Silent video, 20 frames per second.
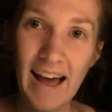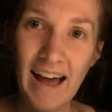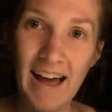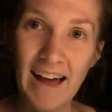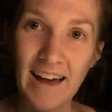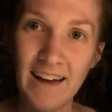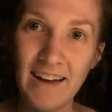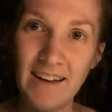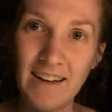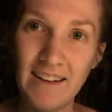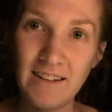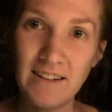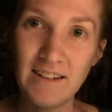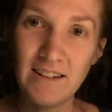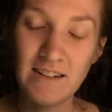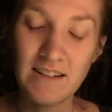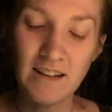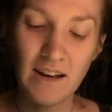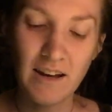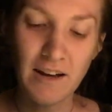
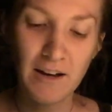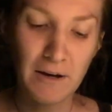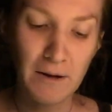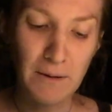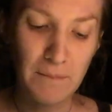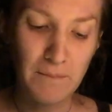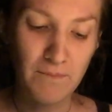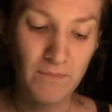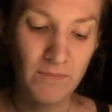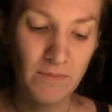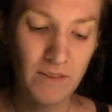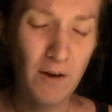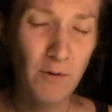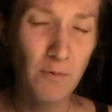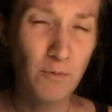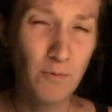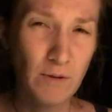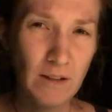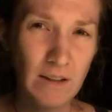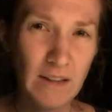and um, that
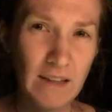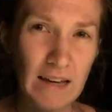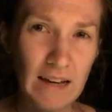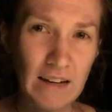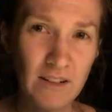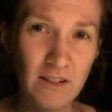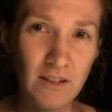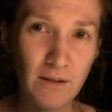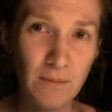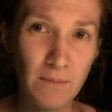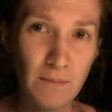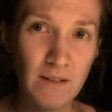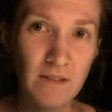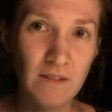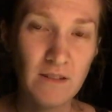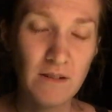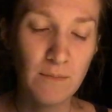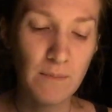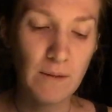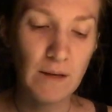really actually
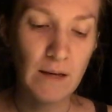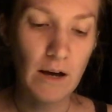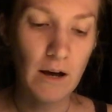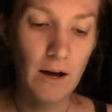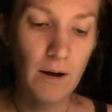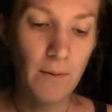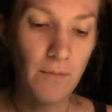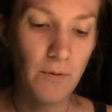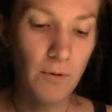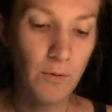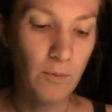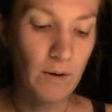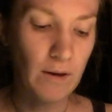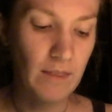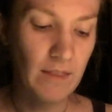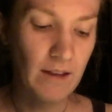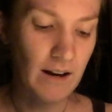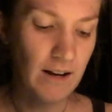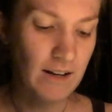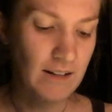messed me up the way
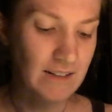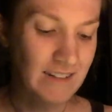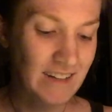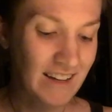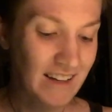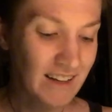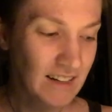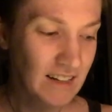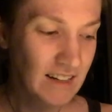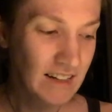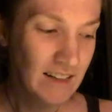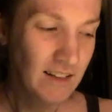that I did it.